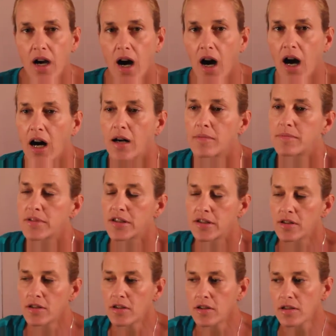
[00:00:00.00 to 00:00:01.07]

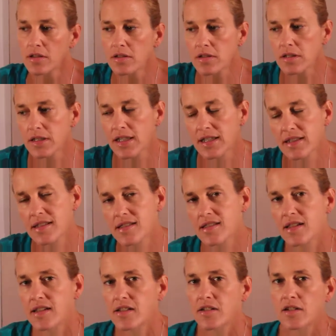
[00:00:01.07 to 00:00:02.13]
You'll get the
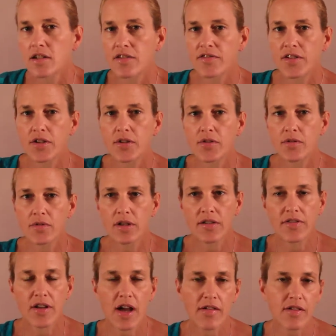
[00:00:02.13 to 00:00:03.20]
signal if
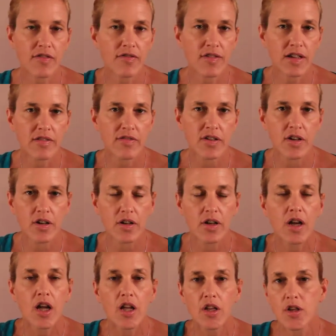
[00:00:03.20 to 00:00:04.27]
you have a fever,
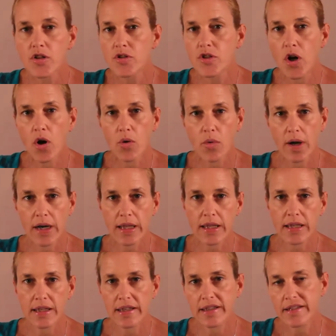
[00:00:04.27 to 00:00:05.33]
you don't want
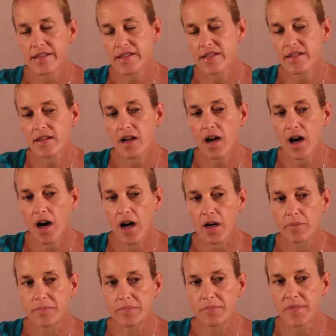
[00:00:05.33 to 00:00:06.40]
to eat,
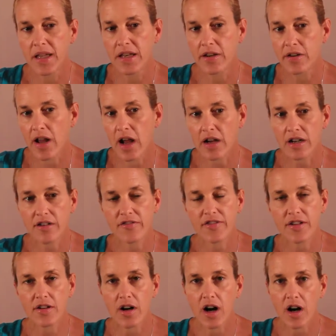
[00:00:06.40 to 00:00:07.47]
and you're not going to
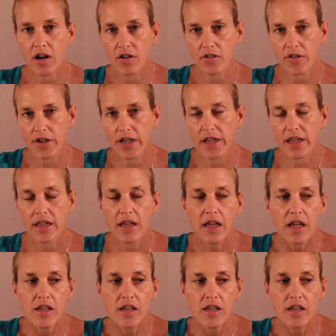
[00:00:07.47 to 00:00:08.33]
feel hungry.